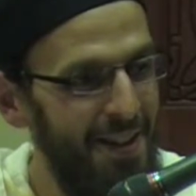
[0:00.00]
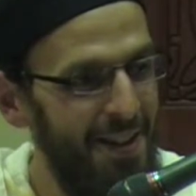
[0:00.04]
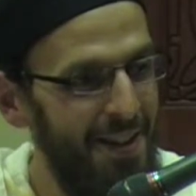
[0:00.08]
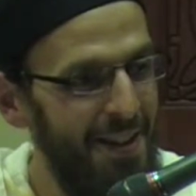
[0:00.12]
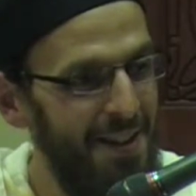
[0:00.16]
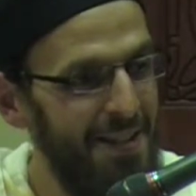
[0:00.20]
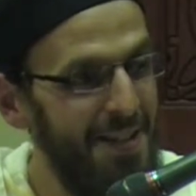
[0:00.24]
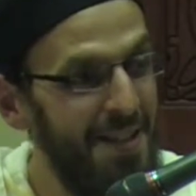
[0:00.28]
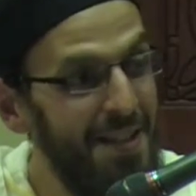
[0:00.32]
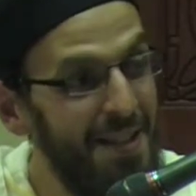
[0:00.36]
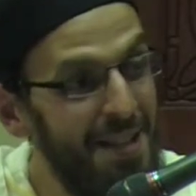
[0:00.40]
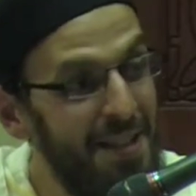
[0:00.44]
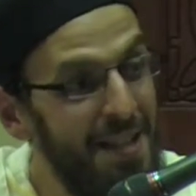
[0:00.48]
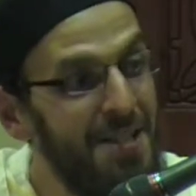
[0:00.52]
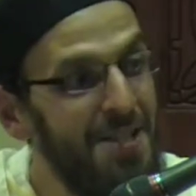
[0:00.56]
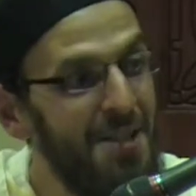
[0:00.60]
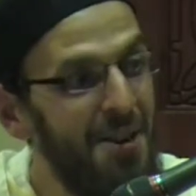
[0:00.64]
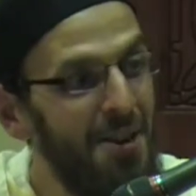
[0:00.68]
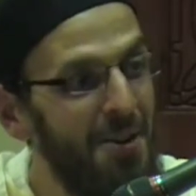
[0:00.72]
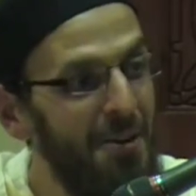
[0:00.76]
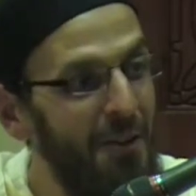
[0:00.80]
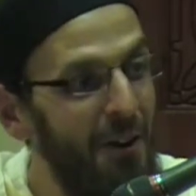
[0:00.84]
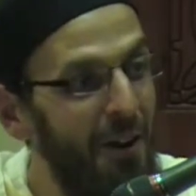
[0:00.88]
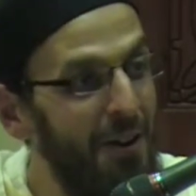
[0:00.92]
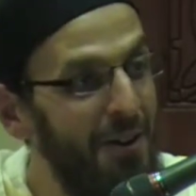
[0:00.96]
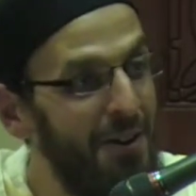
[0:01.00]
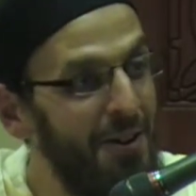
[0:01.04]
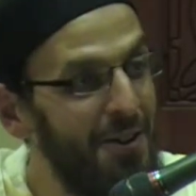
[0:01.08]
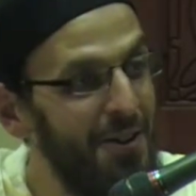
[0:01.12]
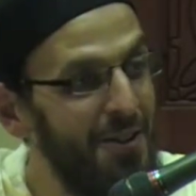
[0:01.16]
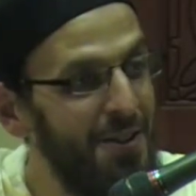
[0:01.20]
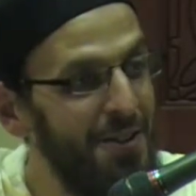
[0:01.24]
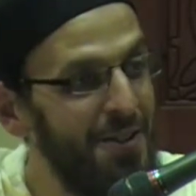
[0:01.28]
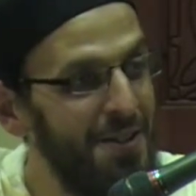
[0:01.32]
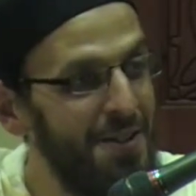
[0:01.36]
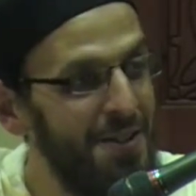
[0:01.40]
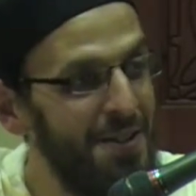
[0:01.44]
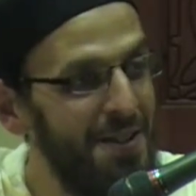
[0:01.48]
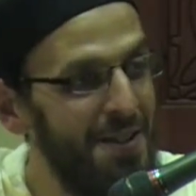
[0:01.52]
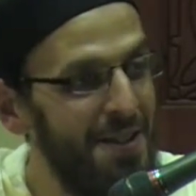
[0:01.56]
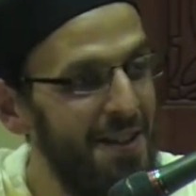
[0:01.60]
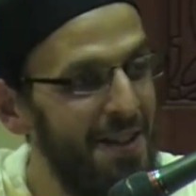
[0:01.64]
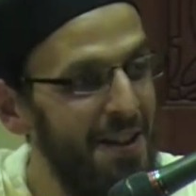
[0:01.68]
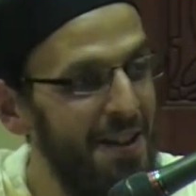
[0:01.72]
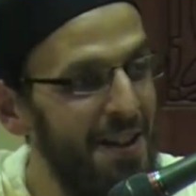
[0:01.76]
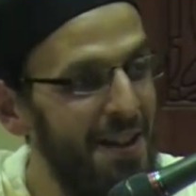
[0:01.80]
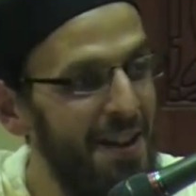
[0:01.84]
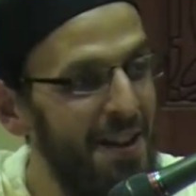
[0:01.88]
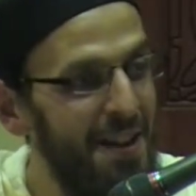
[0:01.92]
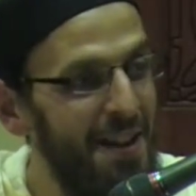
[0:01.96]
He says, these are your uncles.
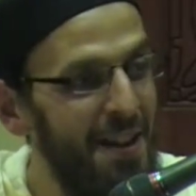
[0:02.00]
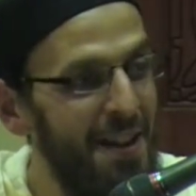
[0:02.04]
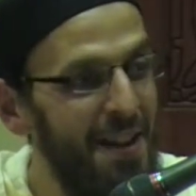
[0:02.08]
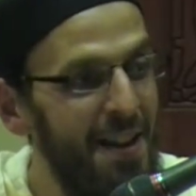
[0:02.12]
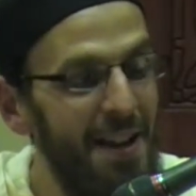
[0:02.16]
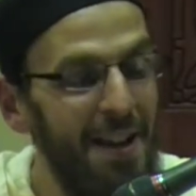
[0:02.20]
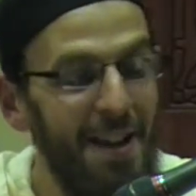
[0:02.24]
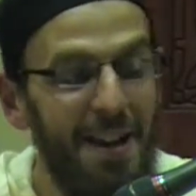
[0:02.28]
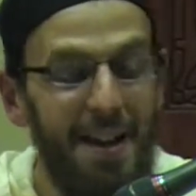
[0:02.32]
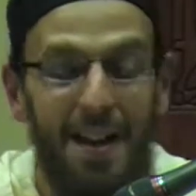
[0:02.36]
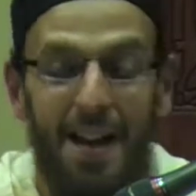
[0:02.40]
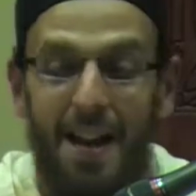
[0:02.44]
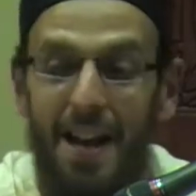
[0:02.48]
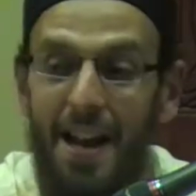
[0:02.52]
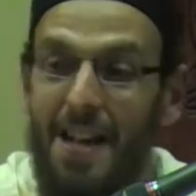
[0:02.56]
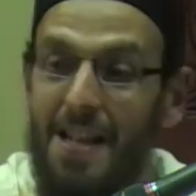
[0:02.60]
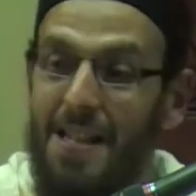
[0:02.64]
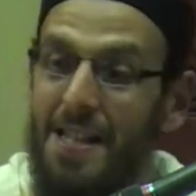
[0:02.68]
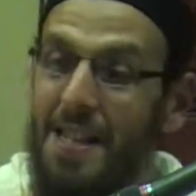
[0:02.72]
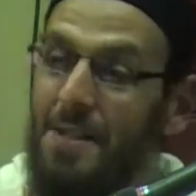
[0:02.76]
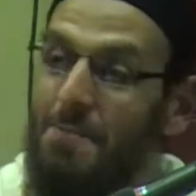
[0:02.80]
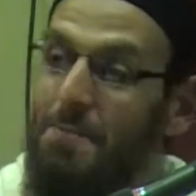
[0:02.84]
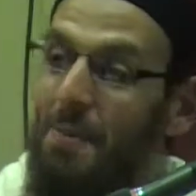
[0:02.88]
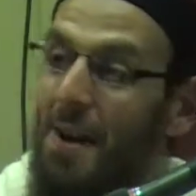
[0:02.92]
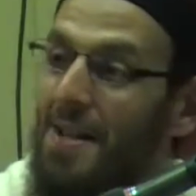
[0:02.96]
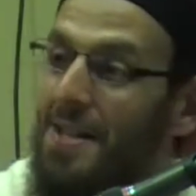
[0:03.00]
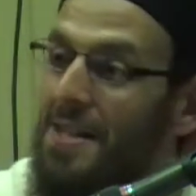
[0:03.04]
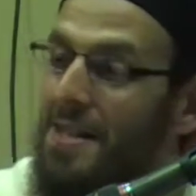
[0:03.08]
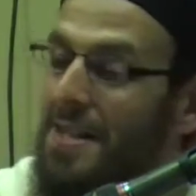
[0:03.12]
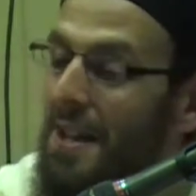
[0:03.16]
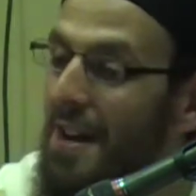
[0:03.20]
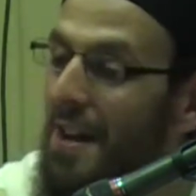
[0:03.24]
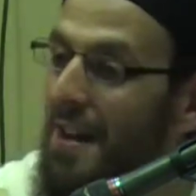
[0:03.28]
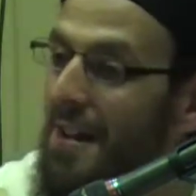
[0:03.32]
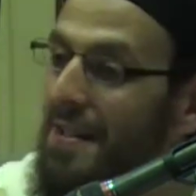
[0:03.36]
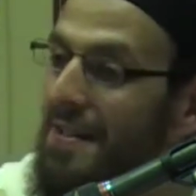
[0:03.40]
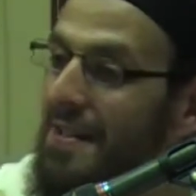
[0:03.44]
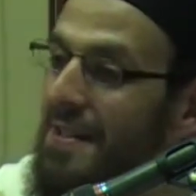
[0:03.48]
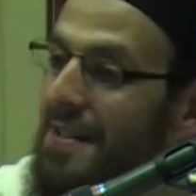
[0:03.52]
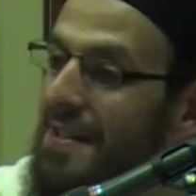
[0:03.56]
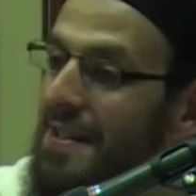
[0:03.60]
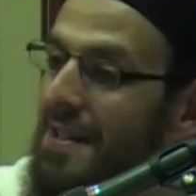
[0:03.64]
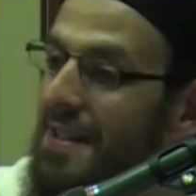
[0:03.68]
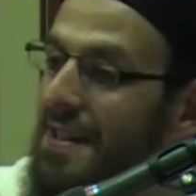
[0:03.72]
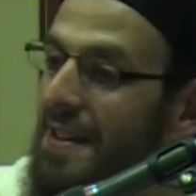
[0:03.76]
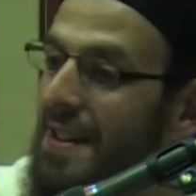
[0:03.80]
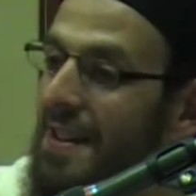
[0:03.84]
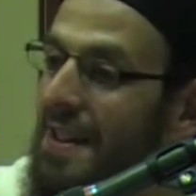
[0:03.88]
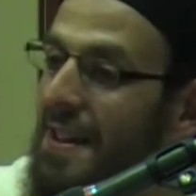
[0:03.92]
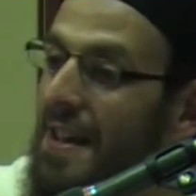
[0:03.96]
He says, my son,
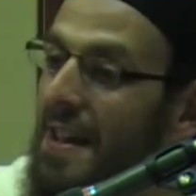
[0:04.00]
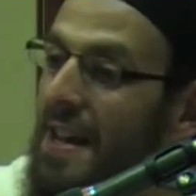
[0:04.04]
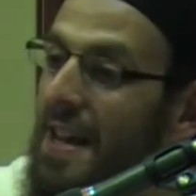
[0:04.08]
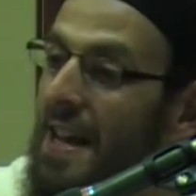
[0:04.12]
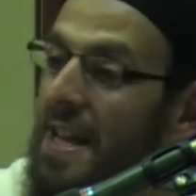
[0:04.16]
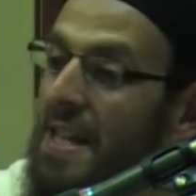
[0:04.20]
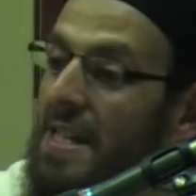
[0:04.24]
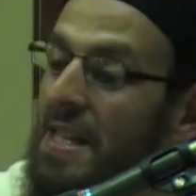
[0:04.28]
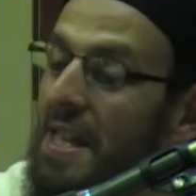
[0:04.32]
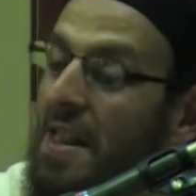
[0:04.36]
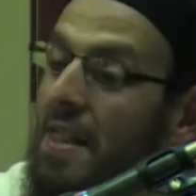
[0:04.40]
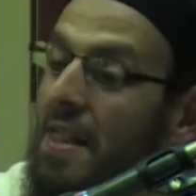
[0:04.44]
he said,